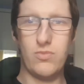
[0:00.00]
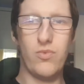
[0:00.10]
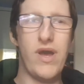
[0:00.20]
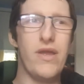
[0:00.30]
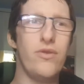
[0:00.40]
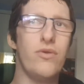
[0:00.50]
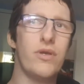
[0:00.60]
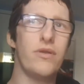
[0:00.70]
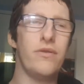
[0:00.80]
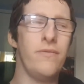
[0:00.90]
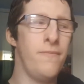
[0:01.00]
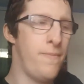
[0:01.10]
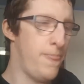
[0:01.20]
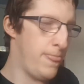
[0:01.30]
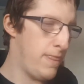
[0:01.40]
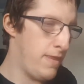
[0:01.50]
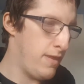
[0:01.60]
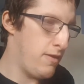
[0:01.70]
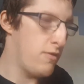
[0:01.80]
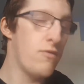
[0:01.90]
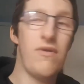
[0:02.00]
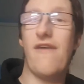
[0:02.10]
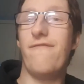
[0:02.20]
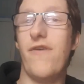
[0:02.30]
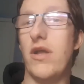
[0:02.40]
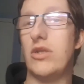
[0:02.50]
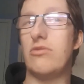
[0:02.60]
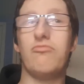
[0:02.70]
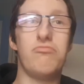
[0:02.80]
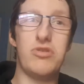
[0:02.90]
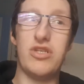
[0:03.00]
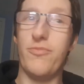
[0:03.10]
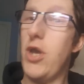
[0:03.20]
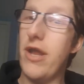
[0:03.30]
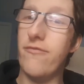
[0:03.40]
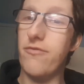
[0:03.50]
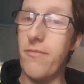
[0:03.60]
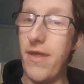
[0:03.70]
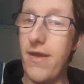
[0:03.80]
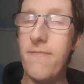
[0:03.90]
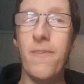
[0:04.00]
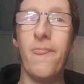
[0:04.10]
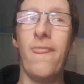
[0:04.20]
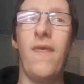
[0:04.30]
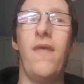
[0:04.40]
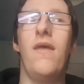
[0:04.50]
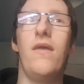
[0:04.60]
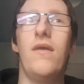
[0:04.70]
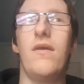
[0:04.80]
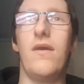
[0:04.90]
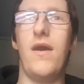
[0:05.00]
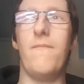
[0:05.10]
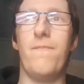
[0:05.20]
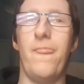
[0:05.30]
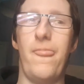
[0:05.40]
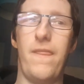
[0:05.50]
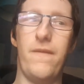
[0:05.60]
where you can have fun and still be earning from there. So